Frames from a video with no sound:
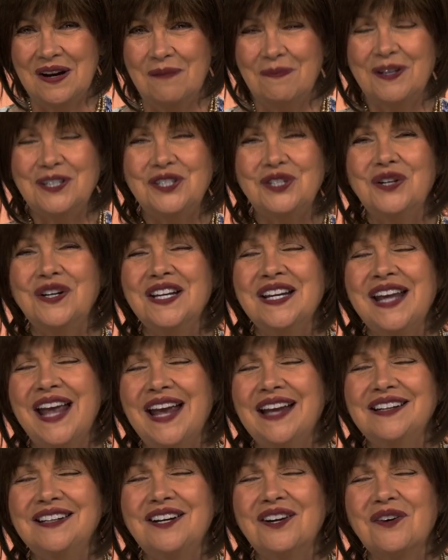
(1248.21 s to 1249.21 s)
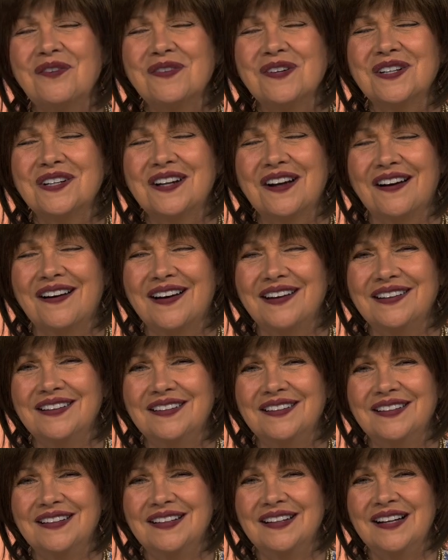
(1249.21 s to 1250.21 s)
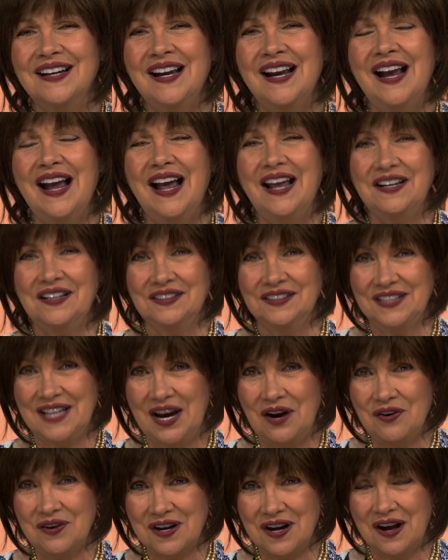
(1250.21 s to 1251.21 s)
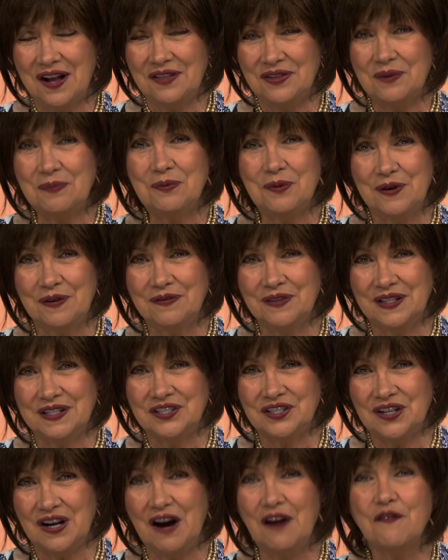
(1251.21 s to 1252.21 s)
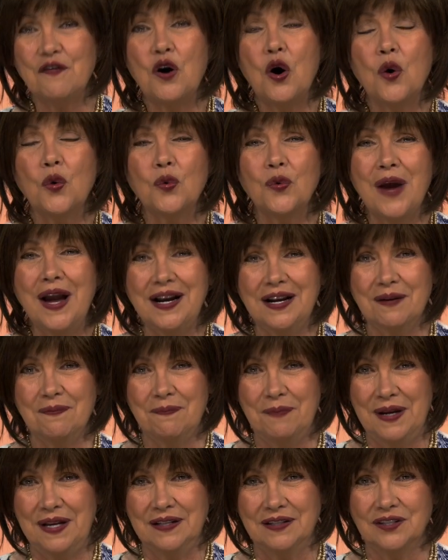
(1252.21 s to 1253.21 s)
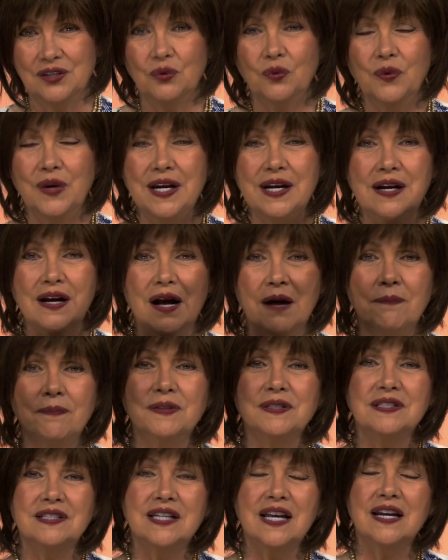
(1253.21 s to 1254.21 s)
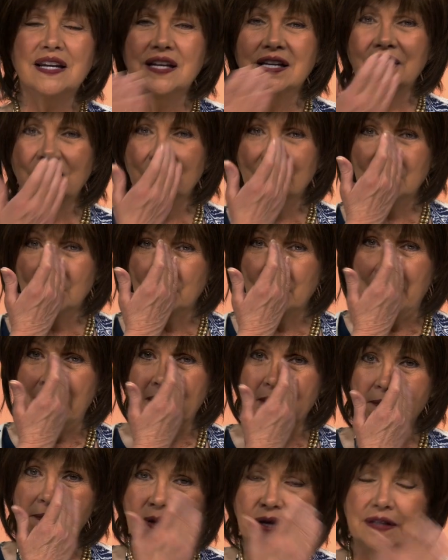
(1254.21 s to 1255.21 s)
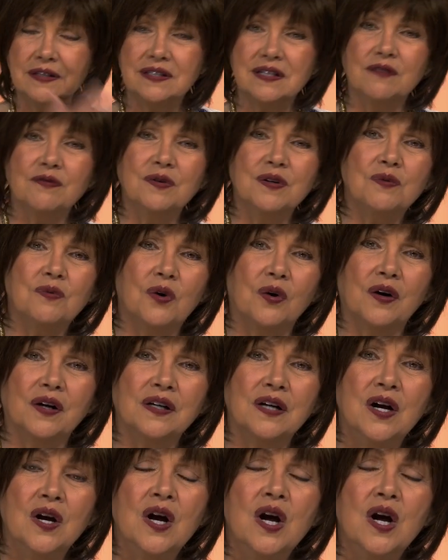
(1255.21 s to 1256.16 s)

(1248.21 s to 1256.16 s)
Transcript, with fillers: But you can hand it over to God and allow God the privilege of recompense, recompensating you, the recompense of reward,